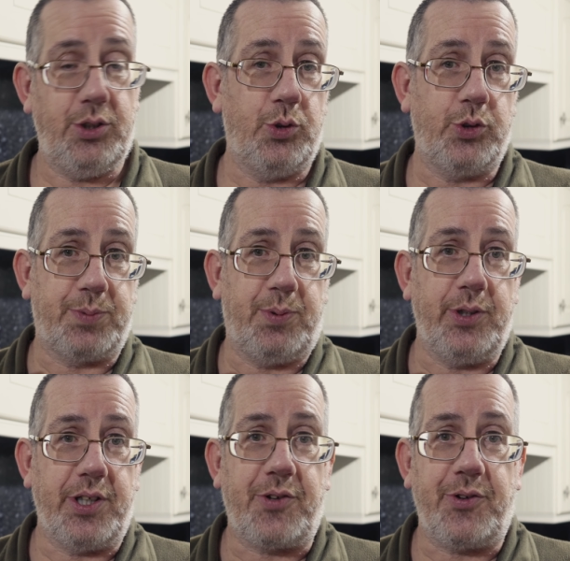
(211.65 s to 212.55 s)

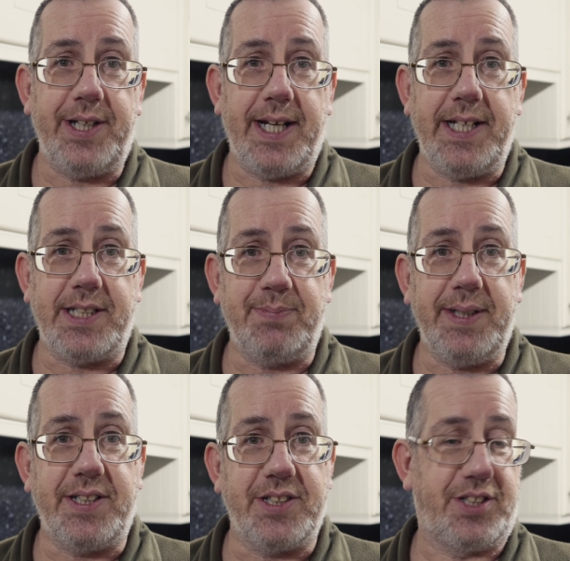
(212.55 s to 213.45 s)
0.38
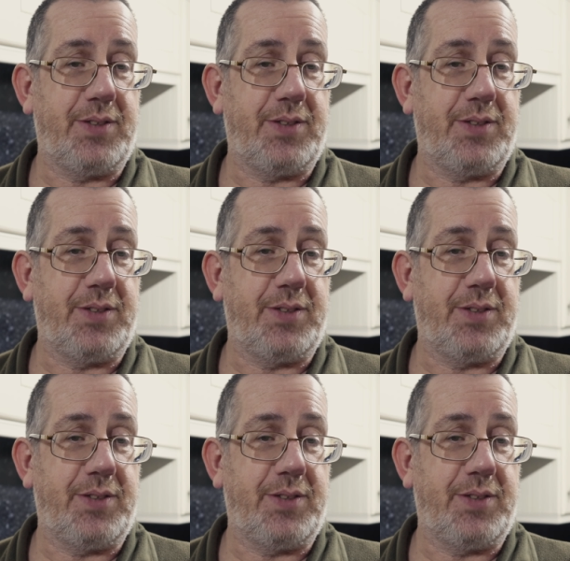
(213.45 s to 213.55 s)
meters,